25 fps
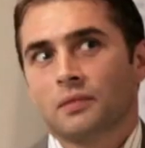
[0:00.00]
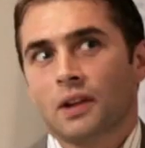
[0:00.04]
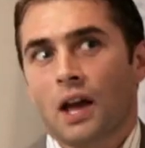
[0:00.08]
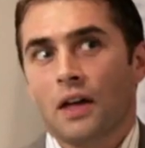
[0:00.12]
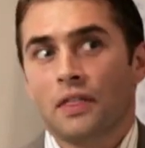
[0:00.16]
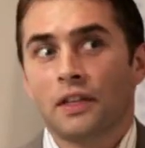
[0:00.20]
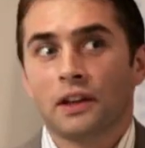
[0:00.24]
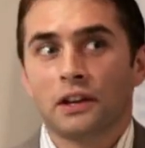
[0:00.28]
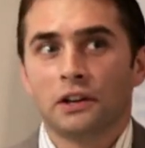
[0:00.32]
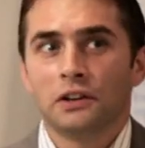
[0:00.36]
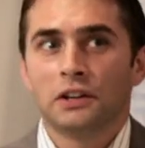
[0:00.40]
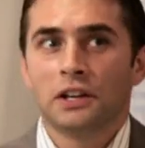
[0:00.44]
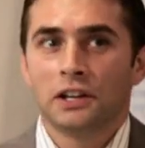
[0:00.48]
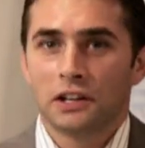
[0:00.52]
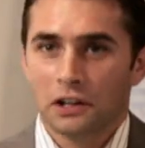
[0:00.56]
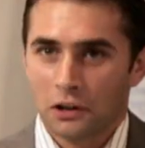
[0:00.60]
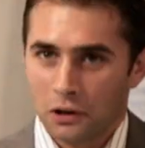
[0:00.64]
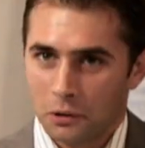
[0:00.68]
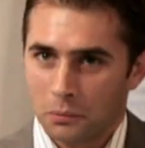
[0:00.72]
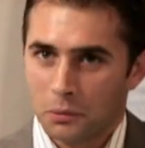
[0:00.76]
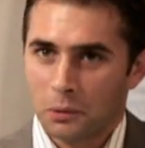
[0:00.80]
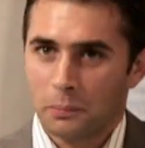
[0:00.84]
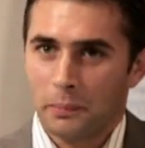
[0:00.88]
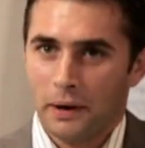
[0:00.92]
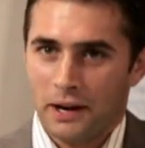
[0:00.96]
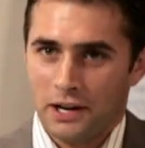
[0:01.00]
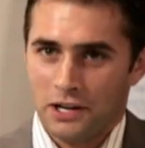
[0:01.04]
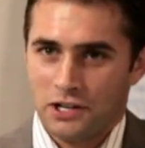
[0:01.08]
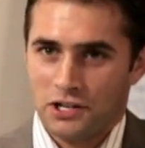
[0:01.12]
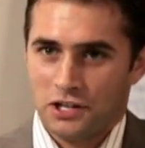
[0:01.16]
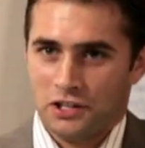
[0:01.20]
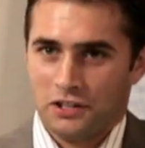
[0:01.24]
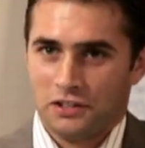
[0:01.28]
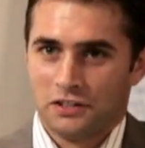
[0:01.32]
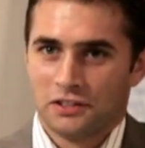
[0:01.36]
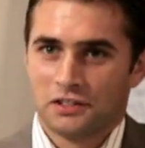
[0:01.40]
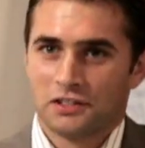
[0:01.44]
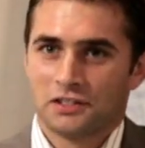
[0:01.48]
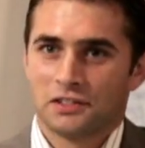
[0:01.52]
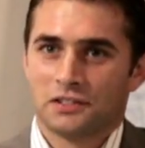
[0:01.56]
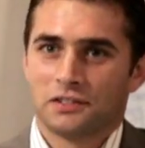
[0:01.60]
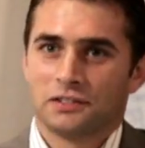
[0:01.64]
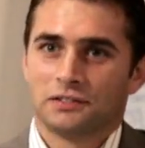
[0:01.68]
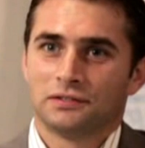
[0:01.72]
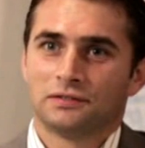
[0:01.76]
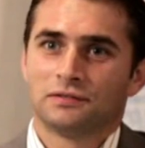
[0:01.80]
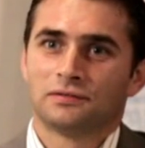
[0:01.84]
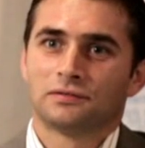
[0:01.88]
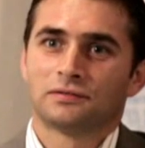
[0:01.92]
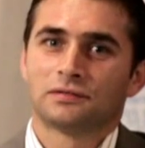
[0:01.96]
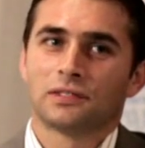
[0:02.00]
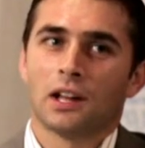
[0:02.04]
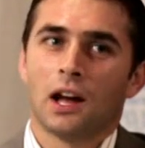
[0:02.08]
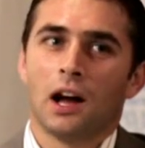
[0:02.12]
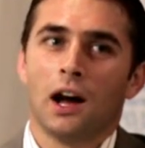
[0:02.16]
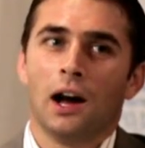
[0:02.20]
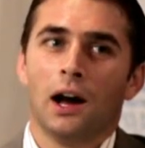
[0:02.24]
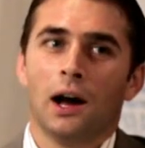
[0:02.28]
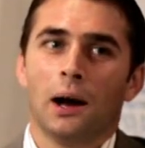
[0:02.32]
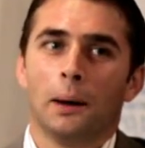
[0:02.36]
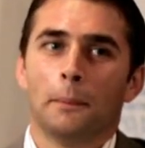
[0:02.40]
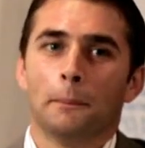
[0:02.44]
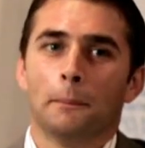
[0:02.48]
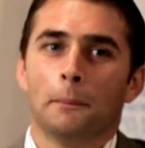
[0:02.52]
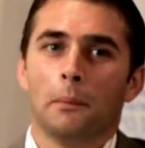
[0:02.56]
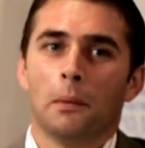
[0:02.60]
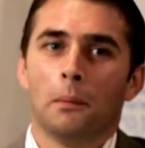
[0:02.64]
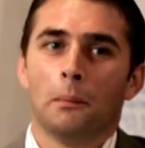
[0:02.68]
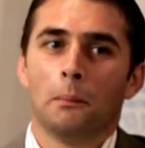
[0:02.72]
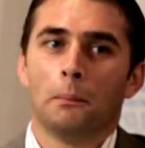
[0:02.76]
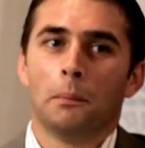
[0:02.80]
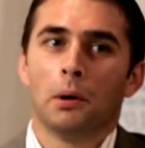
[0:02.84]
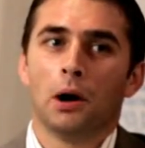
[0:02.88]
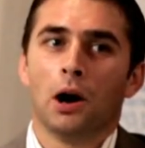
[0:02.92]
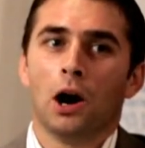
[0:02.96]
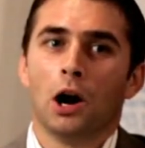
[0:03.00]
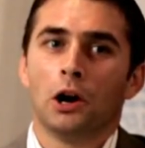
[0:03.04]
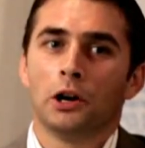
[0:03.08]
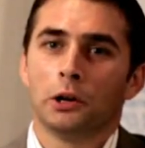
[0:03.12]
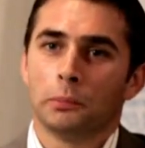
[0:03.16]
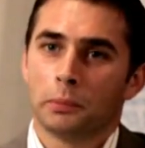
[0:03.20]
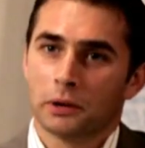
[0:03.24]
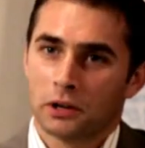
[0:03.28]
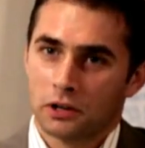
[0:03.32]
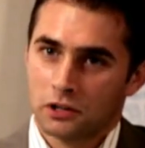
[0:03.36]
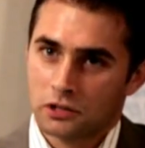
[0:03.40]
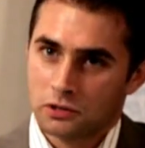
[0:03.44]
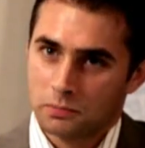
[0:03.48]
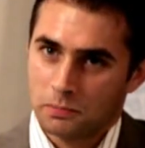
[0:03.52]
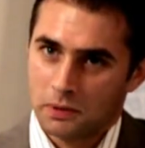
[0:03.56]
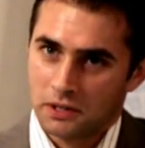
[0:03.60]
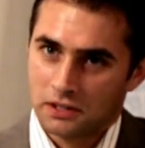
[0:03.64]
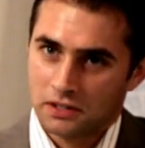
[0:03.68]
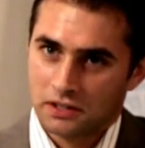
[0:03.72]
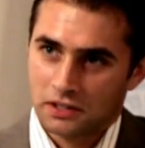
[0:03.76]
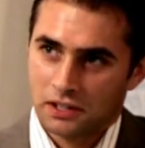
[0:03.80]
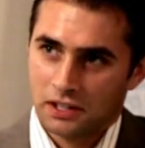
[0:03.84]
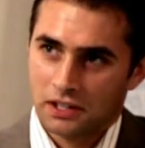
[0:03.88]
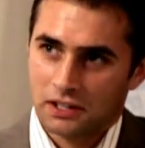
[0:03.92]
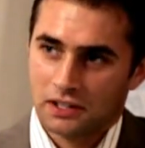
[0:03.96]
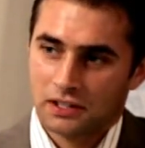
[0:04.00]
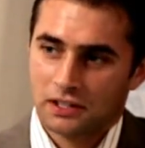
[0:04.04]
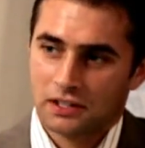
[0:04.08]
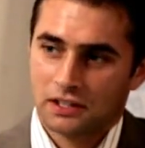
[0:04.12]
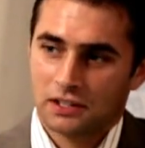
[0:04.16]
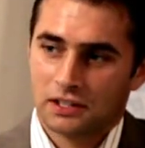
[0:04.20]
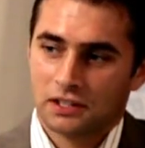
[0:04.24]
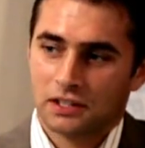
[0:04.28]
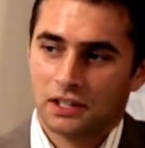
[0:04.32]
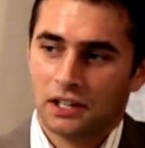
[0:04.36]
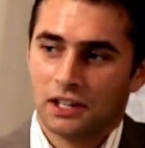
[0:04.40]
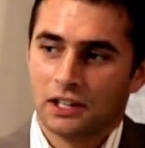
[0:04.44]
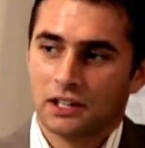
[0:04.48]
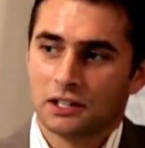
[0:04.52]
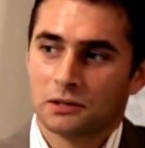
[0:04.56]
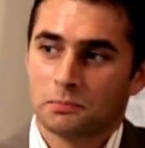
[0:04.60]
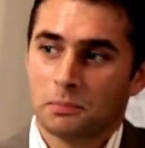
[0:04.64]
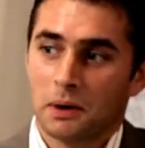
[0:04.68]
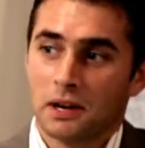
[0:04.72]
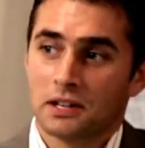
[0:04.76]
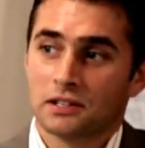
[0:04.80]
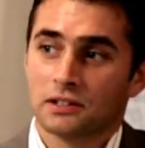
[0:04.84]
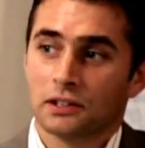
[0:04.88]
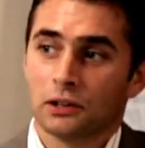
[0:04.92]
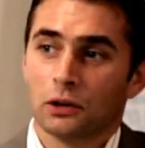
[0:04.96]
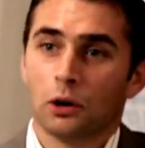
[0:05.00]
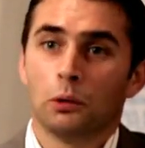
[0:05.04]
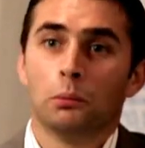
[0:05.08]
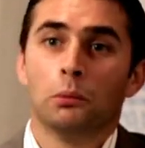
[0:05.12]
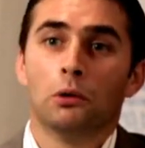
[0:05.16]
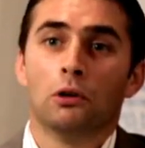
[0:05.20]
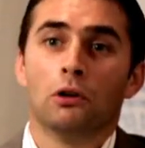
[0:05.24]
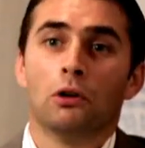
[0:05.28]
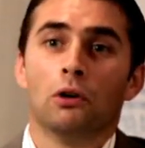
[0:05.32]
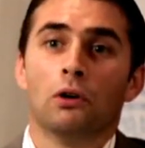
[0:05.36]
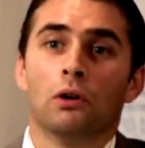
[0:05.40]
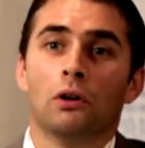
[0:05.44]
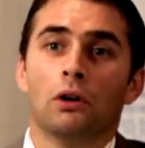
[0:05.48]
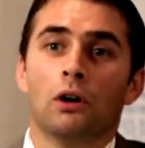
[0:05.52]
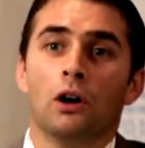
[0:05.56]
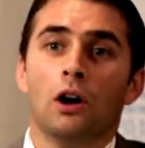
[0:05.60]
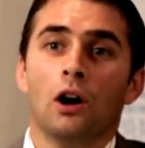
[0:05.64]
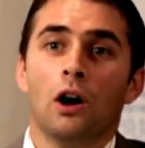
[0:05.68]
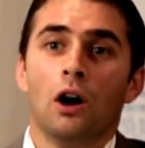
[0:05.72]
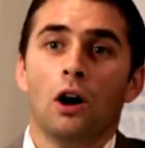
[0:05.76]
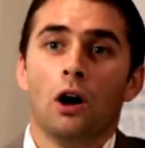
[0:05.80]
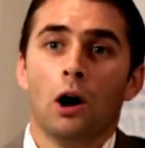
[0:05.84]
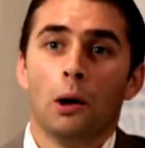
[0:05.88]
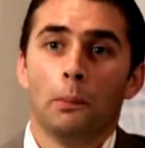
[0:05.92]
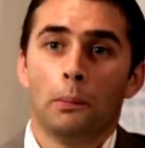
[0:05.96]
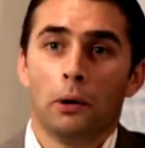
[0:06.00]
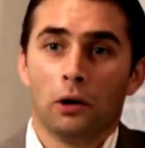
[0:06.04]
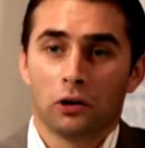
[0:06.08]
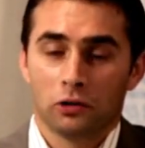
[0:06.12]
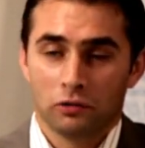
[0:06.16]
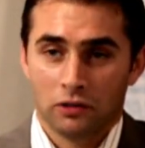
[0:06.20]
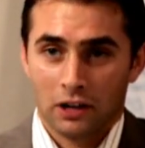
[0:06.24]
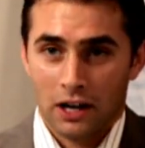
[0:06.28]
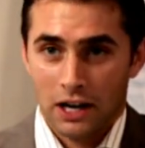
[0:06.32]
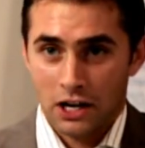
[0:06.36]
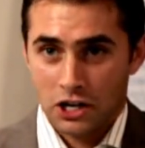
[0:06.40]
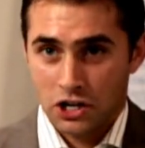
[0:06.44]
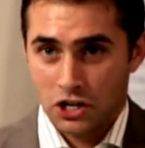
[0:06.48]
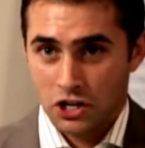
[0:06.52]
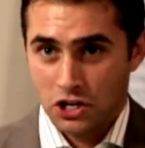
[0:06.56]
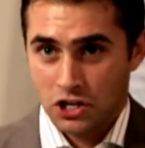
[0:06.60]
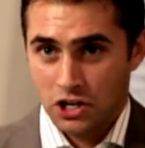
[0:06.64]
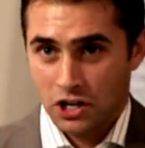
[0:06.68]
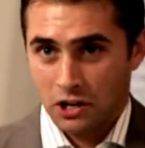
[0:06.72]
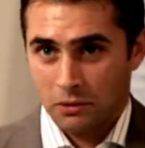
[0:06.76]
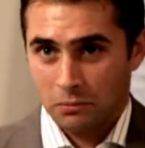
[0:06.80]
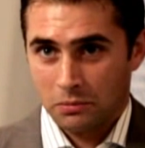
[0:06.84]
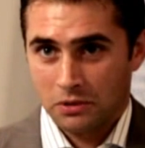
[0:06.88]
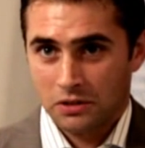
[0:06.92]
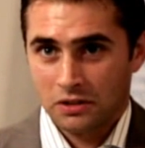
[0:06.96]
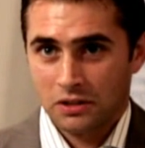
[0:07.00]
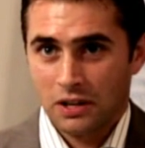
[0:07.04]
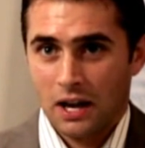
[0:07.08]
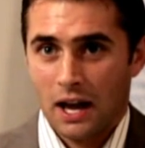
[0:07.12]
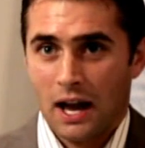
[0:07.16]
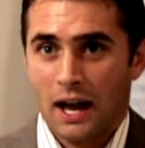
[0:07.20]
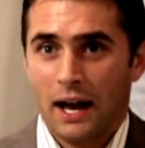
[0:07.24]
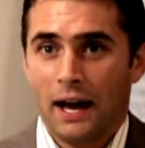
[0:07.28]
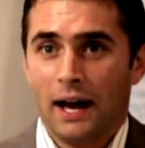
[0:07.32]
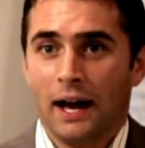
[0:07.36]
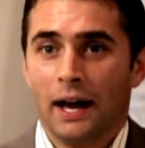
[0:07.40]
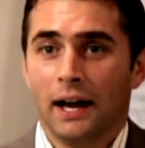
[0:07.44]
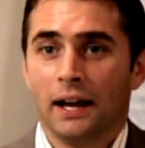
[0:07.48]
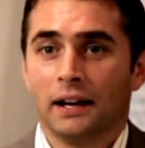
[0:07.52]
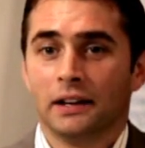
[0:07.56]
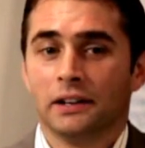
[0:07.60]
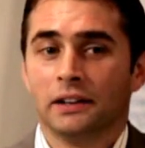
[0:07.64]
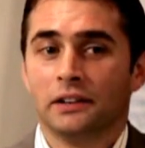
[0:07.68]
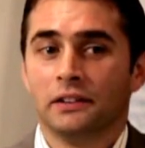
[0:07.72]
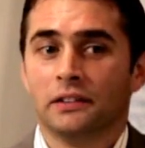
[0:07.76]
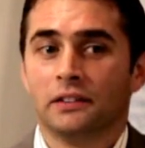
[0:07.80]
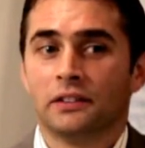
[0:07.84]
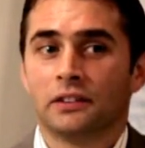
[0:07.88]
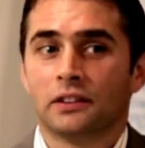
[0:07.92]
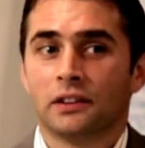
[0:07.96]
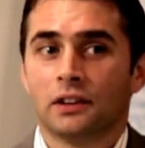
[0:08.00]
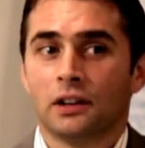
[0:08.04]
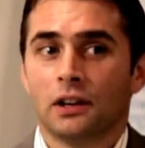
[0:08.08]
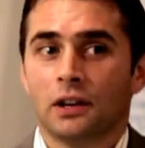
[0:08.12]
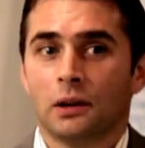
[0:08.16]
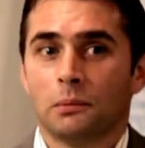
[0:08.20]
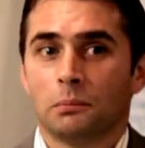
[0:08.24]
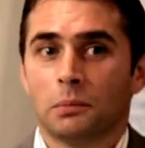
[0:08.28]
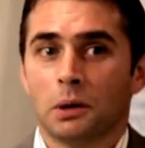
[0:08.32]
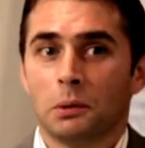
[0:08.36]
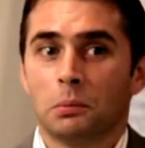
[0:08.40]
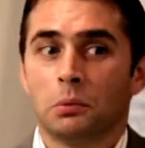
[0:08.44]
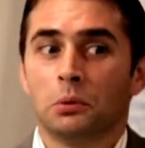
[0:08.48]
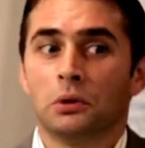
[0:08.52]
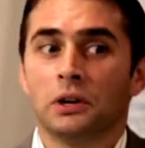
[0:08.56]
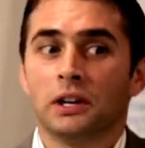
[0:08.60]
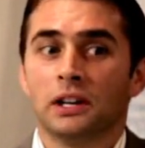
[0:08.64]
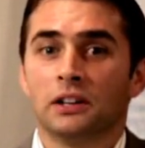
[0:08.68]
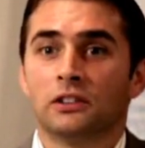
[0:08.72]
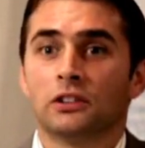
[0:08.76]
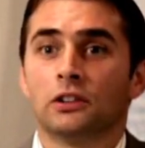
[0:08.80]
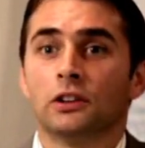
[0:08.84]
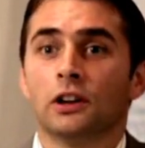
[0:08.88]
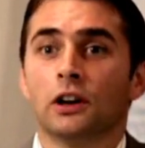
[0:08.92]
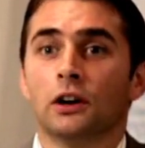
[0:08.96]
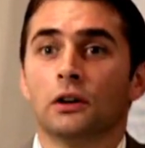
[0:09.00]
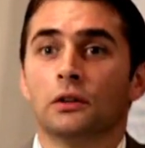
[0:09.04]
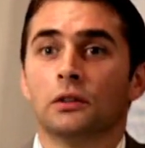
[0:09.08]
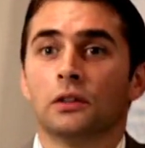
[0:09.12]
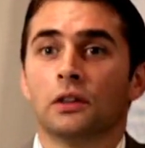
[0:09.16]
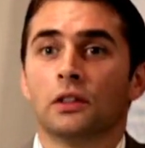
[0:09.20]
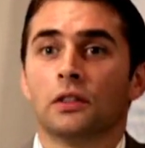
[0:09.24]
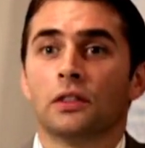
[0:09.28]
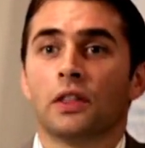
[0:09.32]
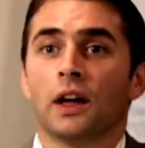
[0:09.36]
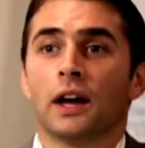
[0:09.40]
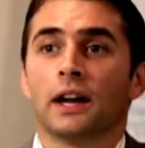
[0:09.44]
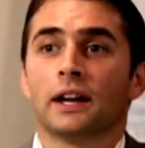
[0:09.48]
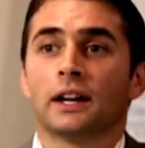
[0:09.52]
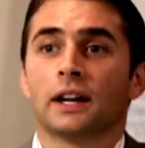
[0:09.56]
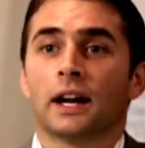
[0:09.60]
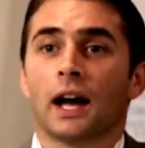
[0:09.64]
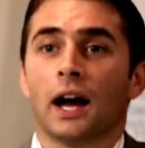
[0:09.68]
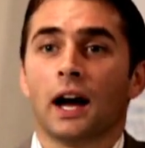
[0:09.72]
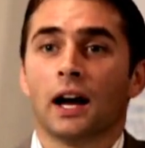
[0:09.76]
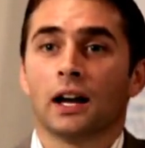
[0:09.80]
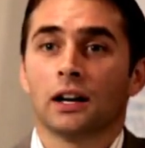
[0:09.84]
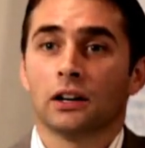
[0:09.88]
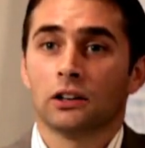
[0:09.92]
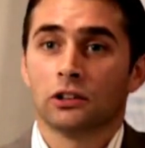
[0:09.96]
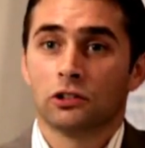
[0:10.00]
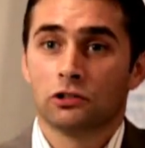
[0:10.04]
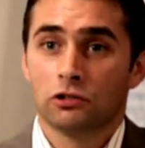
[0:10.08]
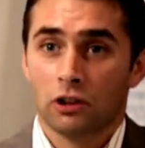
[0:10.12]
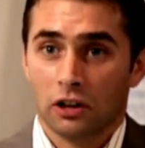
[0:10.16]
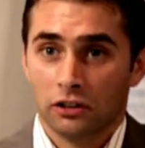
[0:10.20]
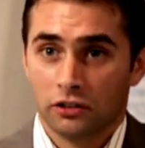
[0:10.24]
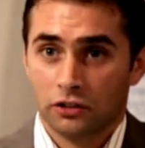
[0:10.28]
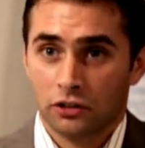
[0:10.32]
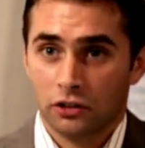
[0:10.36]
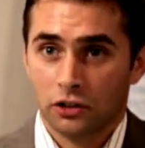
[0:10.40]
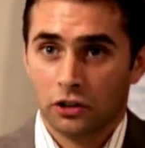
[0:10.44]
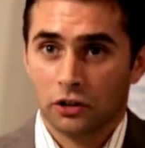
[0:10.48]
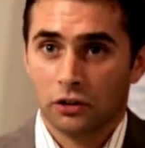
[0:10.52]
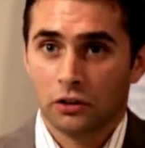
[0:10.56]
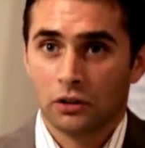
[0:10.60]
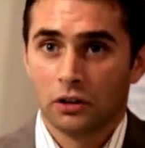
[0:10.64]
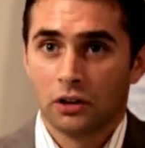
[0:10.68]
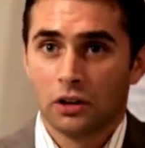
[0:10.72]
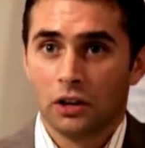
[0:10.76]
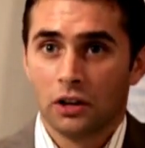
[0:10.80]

I think you need a lot more patience, but only because business is based a lot more upon relationships, and people need to know that they can trust you